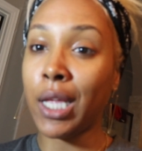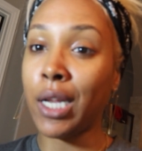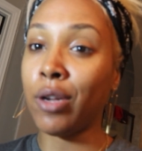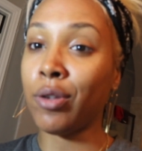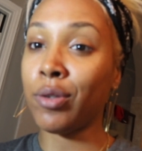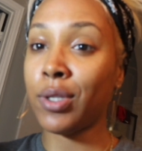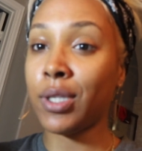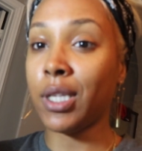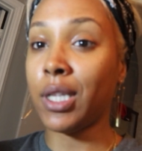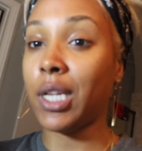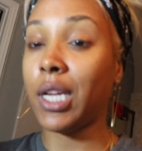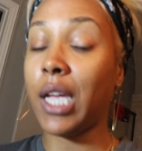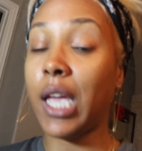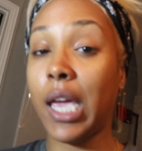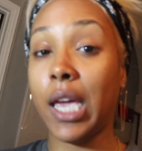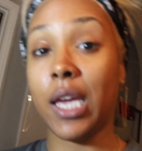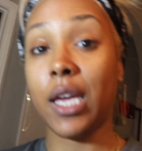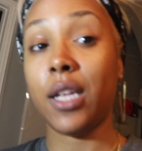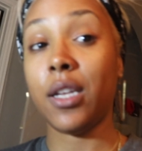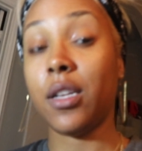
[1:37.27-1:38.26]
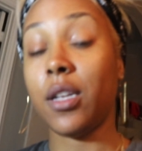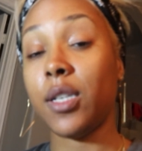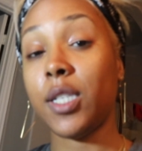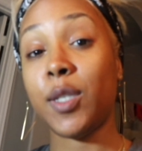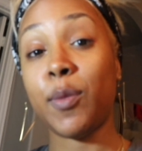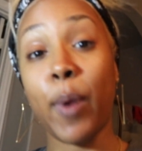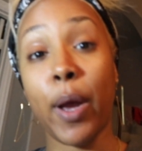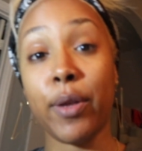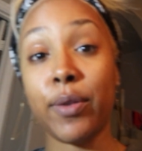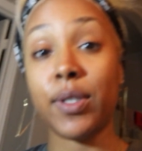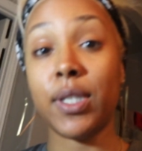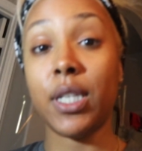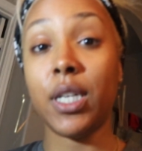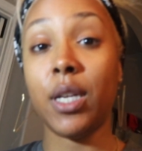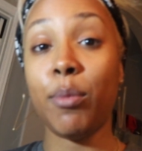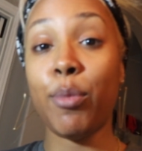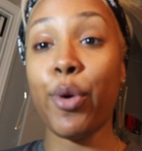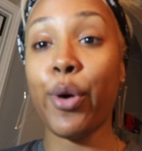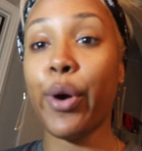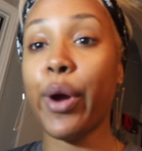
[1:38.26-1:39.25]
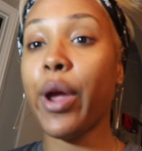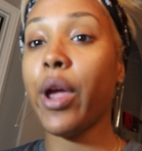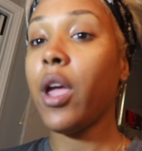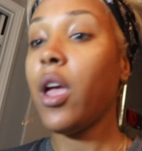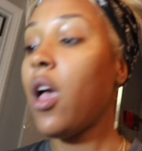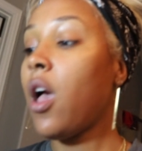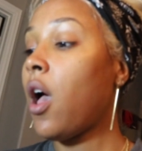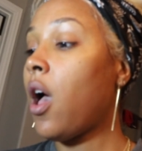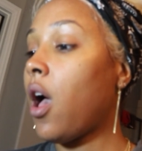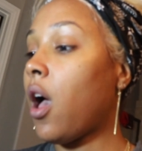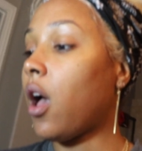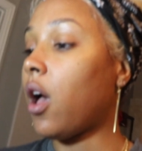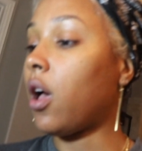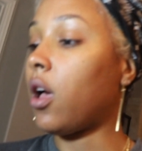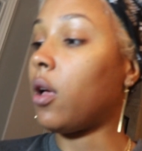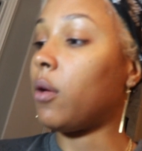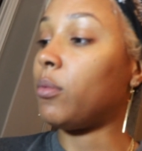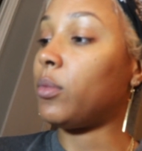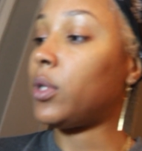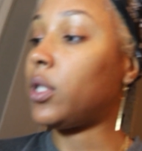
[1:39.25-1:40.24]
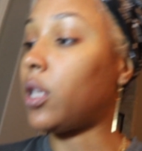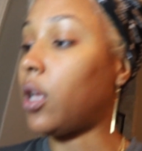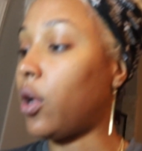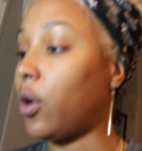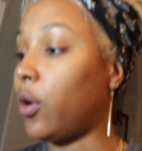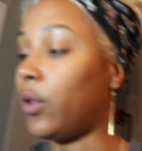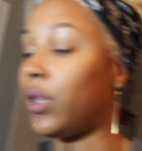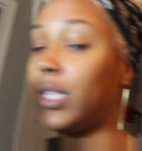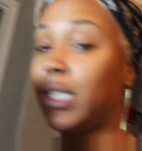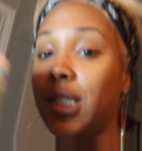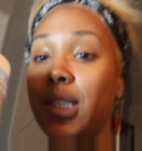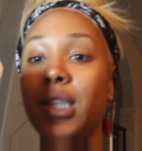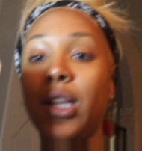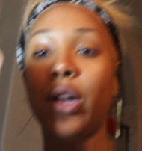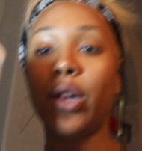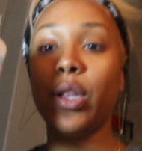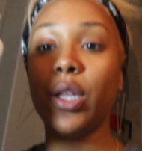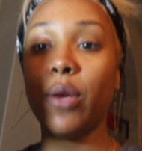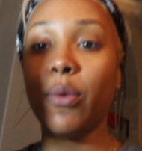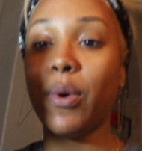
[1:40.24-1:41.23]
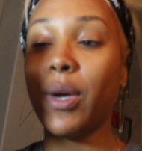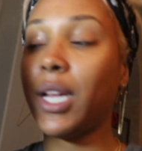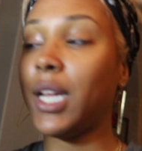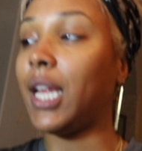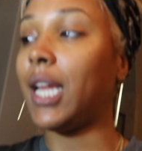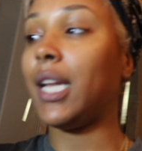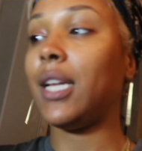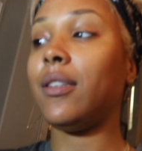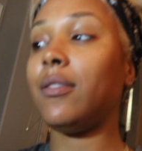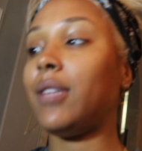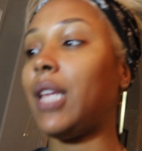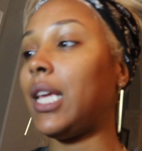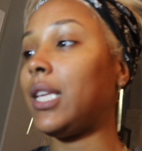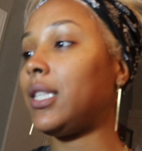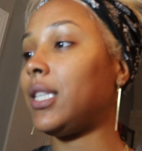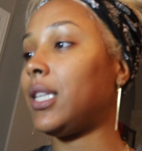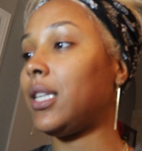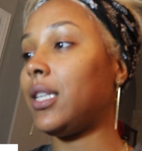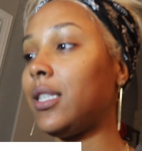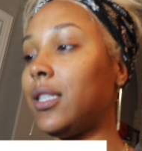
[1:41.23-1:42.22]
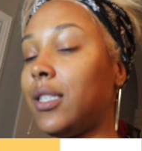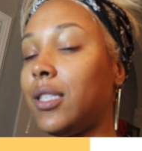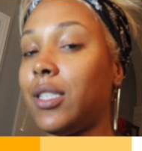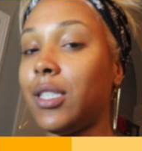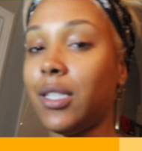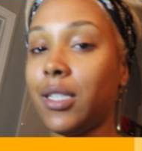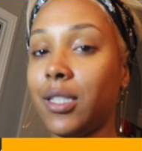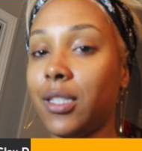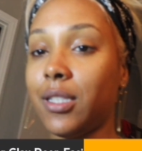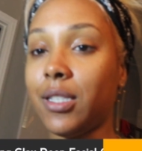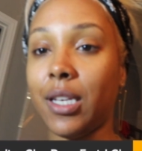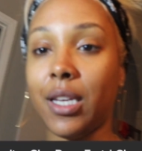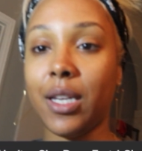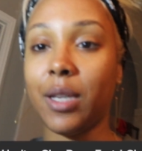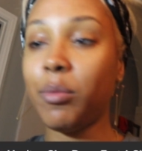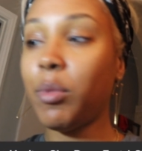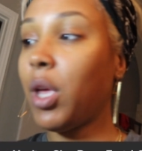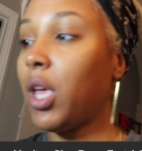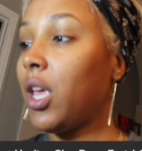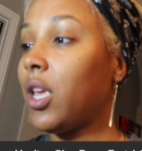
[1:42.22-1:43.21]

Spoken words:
They don't sell it at Sprouts anymore, so this is the only one, and they said it's just the same.